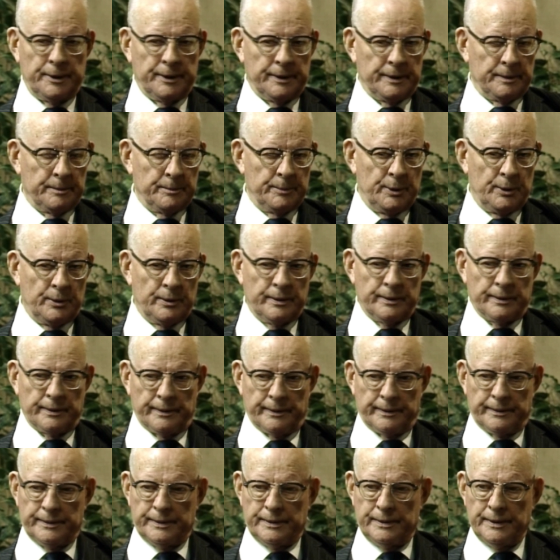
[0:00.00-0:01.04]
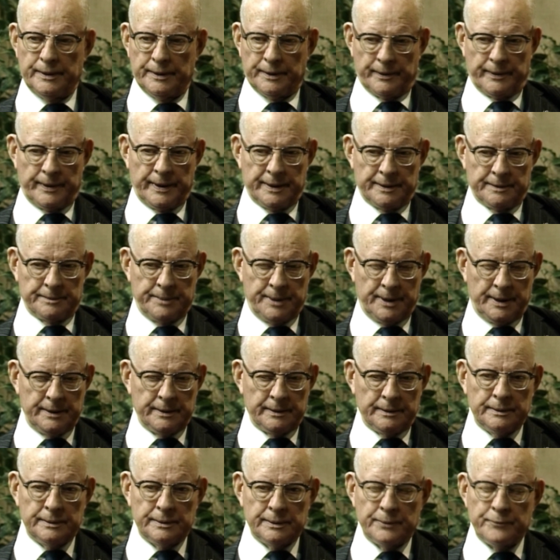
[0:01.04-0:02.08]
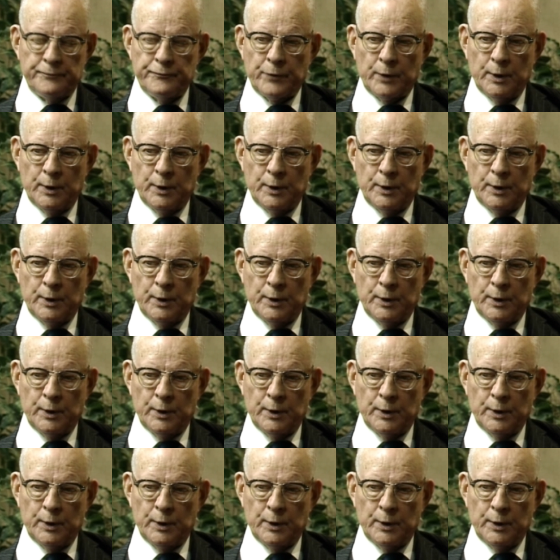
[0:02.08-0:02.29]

pretty important in the right place,